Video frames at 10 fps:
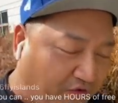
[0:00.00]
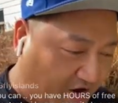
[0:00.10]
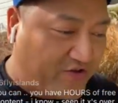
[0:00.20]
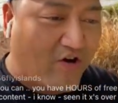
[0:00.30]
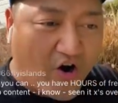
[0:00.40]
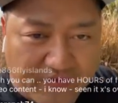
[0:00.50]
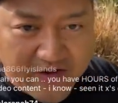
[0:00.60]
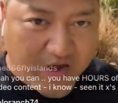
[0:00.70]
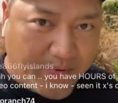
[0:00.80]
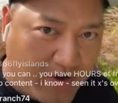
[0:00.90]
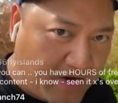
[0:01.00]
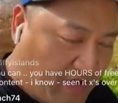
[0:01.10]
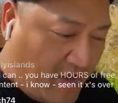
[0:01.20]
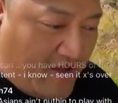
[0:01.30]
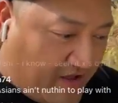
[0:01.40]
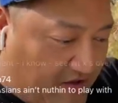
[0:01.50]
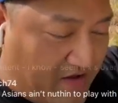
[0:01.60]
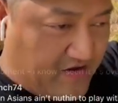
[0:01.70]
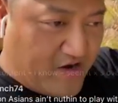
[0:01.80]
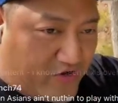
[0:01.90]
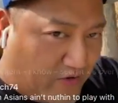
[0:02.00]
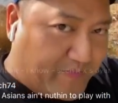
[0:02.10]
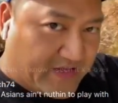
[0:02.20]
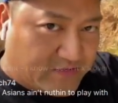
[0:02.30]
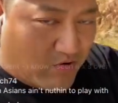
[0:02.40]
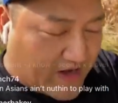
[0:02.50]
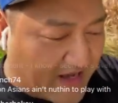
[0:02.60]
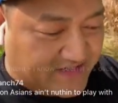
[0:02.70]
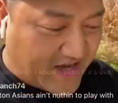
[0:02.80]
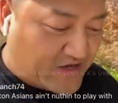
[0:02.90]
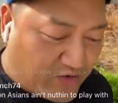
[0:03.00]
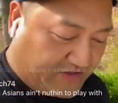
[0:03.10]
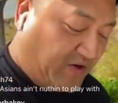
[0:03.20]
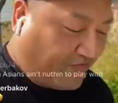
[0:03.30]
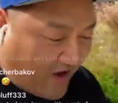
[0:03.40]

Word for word: the fuck you are in the neighborhood. You know, you want to be a smart ass kid. You wouldn't